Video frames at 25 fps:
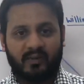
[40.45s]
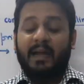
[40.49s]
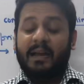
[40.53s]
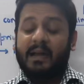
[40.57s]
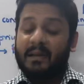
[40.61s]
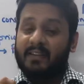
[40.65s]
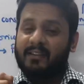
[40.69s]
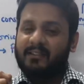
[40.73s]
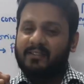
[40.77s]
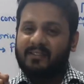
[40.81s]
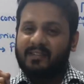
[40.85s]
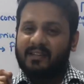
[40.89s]
It
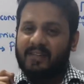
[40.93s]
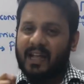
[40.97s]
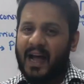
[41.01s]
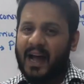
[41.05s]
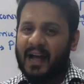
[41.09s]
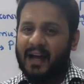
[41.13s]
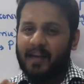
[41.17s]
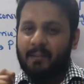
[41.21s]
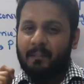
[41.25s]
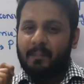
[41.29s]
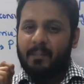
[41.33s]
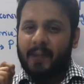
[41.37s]
is
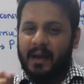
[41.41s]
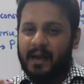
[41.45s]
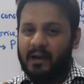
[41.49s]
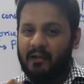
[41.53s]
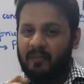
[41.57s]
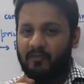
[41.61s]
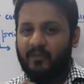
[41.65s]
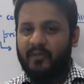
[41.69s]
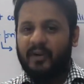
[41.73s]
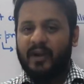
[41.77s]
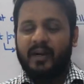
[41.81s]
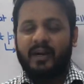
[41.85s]
that
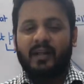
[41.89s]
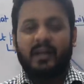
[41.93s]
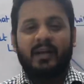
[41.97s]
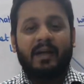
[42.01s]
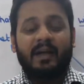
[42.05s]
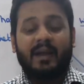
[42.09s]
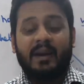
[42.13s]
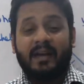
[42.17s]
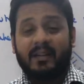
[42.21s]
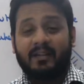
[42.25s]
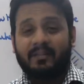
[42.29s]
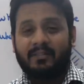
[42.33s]

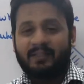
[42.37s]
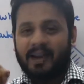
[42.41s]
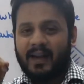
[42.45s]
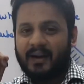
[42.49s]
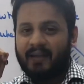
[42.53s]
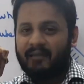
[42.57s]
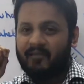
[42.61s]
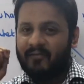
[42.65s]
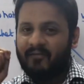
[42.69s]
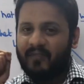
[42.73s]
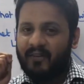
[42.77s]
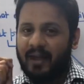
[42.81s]
benefit, it is
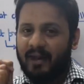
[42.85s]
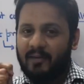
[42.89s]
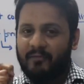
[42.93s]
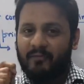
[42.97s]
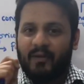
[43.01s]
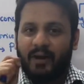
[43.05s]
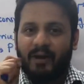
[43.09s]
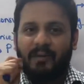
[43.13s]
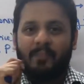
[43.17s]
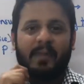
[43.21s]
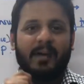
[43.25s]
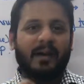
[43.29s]
that
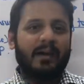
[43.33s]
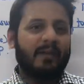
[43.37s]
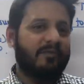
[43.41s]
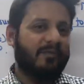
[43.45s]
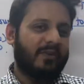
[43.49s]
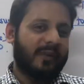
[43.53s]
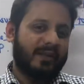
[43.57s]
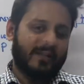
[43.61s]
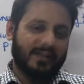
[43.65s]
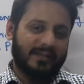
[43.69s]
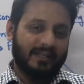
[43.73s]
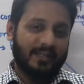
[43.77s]
welfare
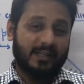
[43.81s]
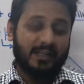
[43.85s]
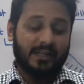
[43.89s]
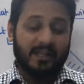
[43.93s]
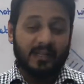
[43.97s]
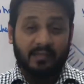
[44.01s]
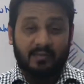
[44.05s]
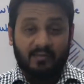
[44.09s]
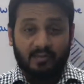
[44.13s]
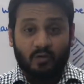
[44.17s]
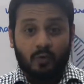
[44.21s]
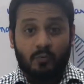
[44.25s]
benefit that the
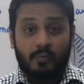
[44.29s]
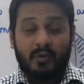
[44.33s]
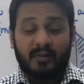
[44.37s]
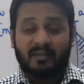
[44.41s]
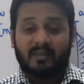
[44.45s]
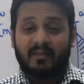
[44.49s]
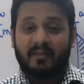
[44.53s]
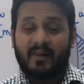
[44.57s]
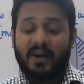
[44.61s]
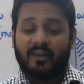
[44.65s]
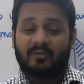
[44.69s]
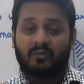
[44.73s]
consumers
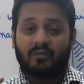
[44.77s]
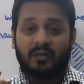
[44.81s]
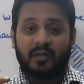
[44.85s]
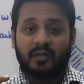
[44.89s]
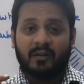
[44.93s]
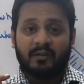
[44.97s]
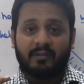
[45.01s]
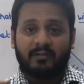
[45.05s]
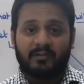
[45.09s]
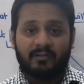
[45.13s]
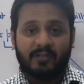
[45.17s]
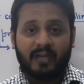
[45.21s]
have actually
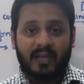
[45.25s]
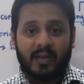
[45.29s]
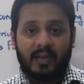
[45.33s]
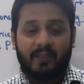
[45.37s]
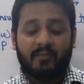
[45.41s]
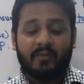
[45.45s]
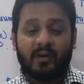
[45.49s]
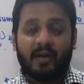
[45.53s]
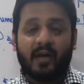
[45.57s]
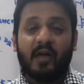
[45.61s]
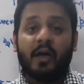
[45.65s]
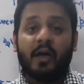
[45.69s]
received